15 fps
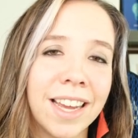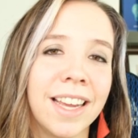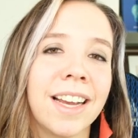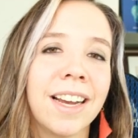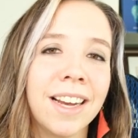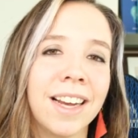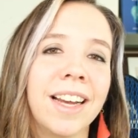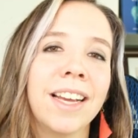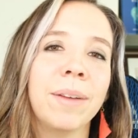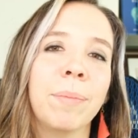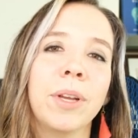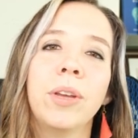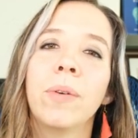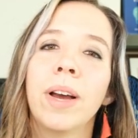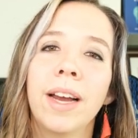AI,
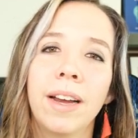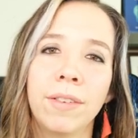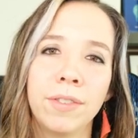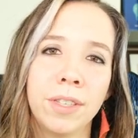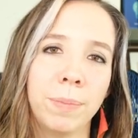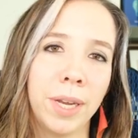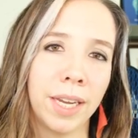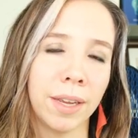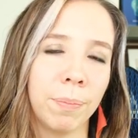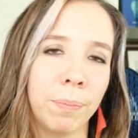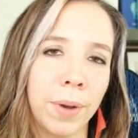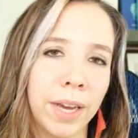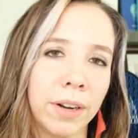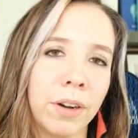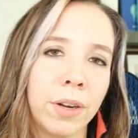but you have to make it
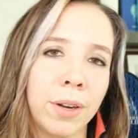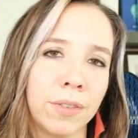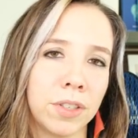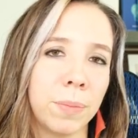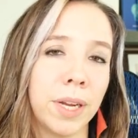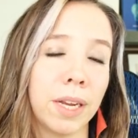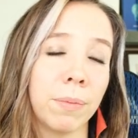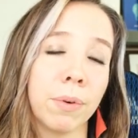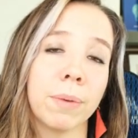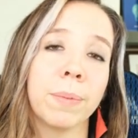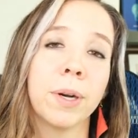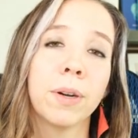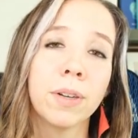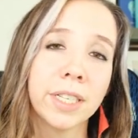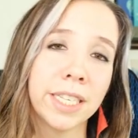better. You have to make it more
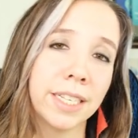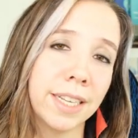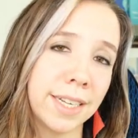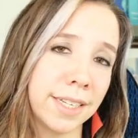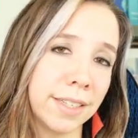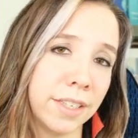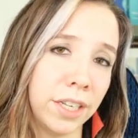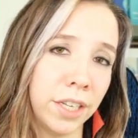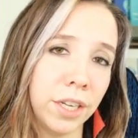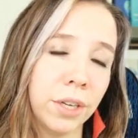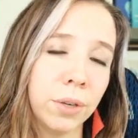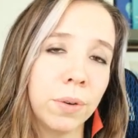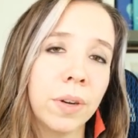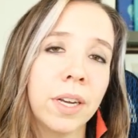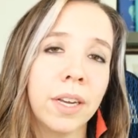personalized to
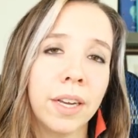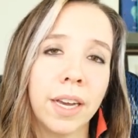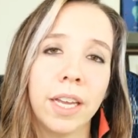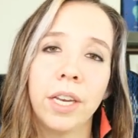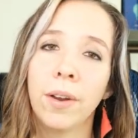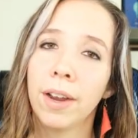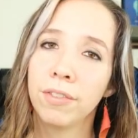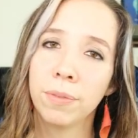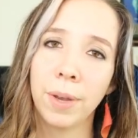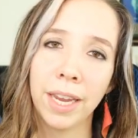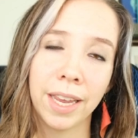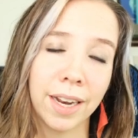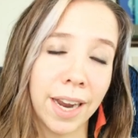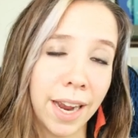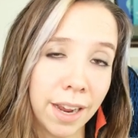you, and you have to make
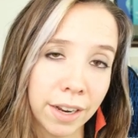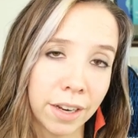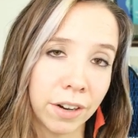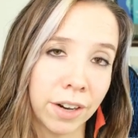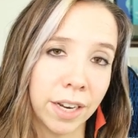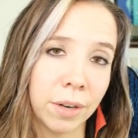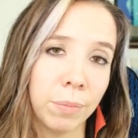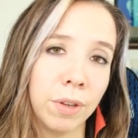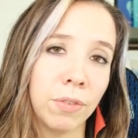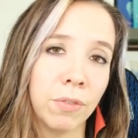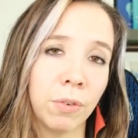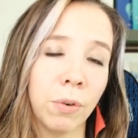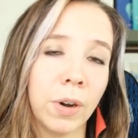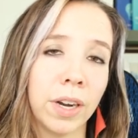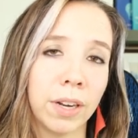it accurate
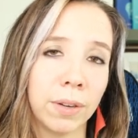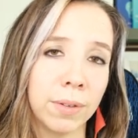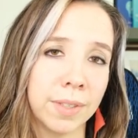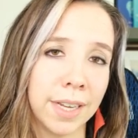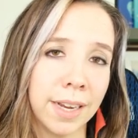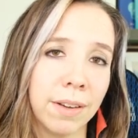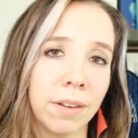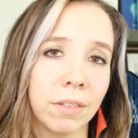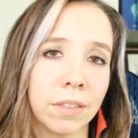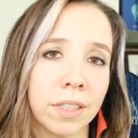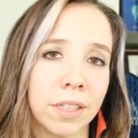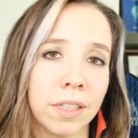before it goes out.